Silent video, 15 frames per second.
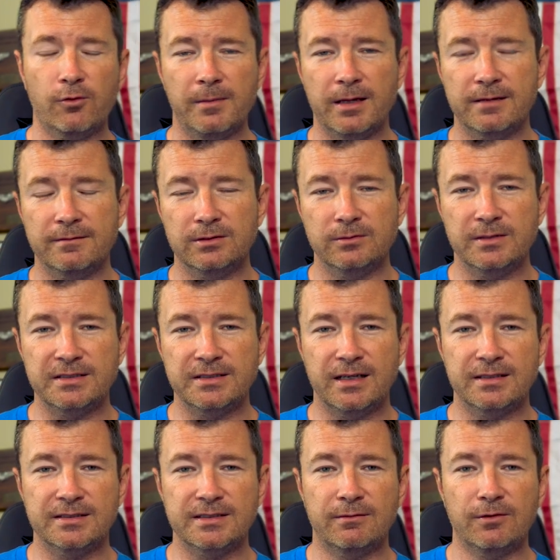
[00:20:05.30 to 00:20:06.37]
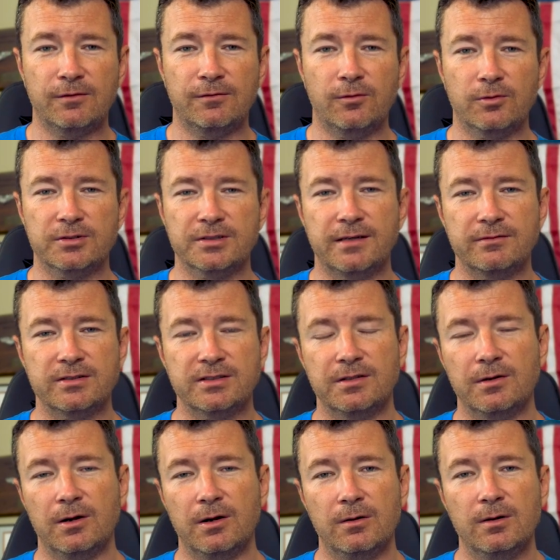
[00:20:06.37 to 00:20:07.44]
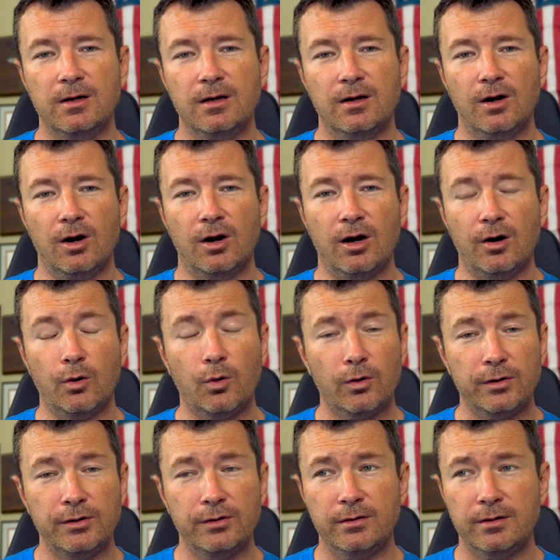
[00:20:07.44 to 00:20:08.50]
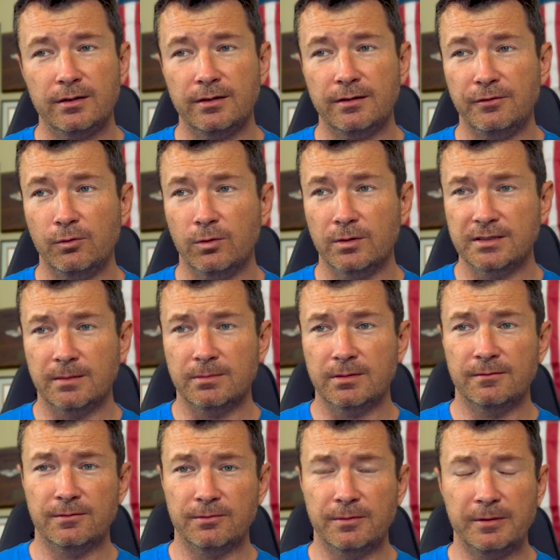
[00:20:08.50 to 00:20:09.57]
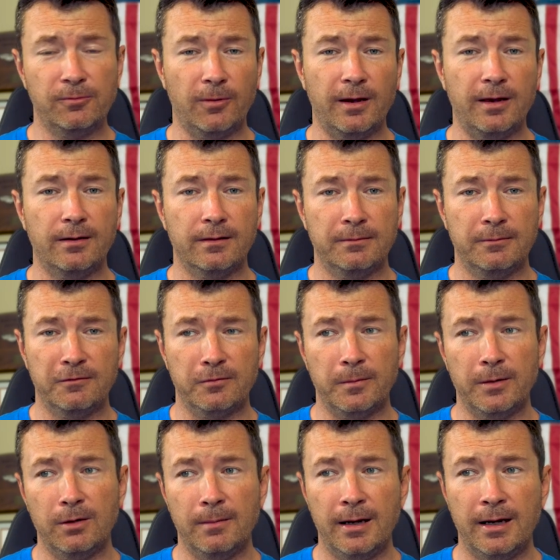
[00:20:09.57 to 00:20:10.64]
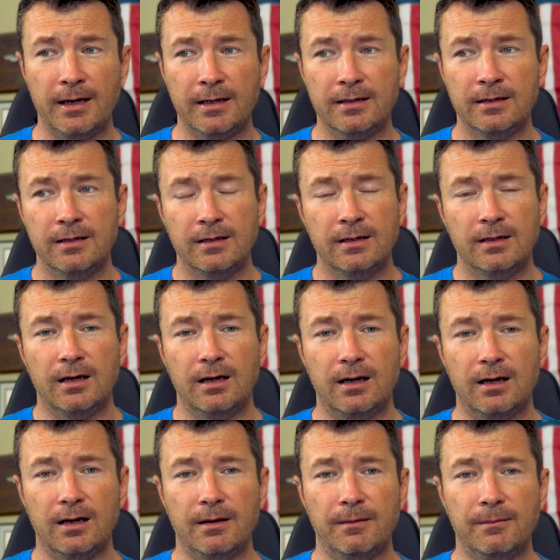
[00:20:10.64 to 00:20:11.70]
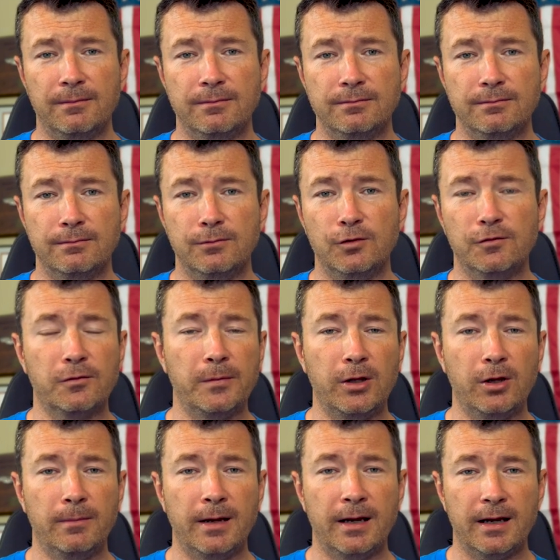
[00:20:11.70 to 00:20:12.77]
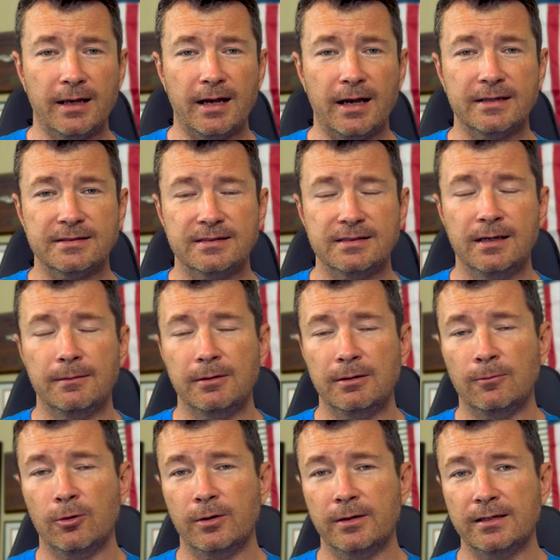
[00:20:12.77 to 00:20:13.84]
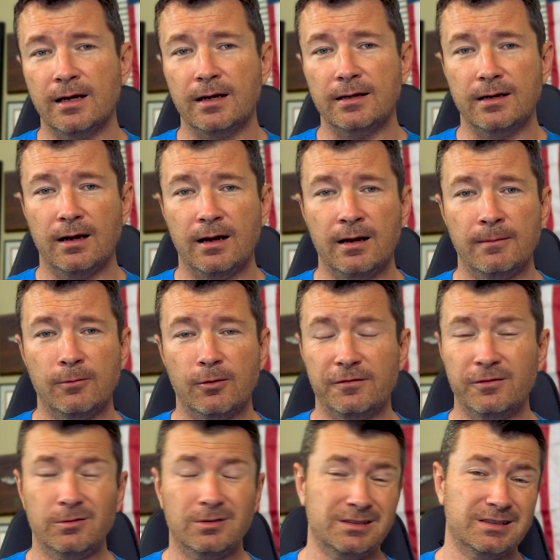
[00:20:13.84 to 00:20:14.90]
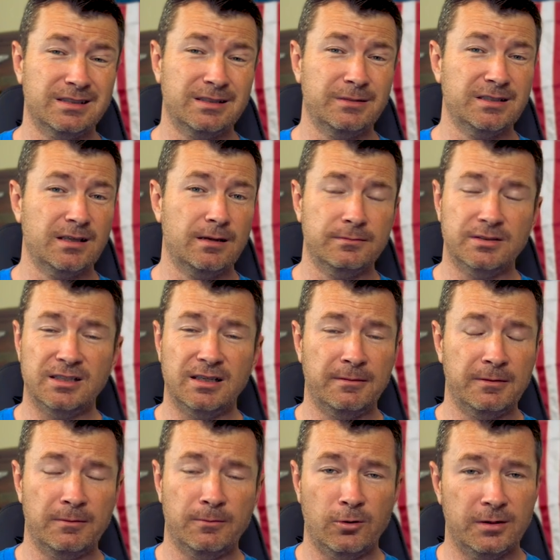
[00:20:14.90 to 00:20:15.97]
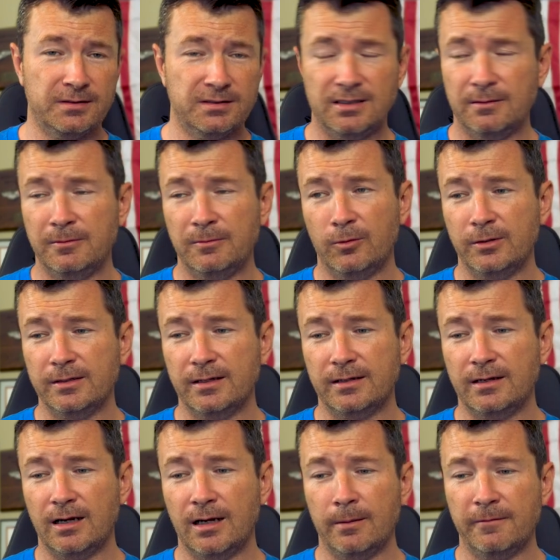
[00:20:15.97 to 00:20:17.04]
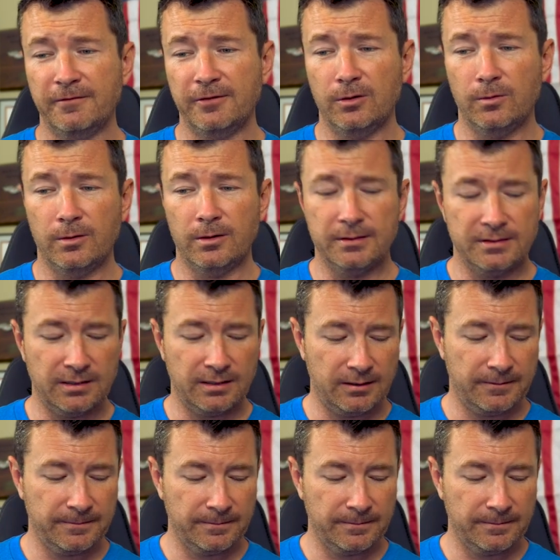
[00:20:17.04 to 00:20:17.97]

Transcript: Mandeville, Louisiana 70470, uh, or you can, if you want something to be read on the Mover mailbag. Um, movermailbag at cwlemoine.com. Or if you want to just send me something, cwlemoine, cwlemoine.com if you don't want it uh,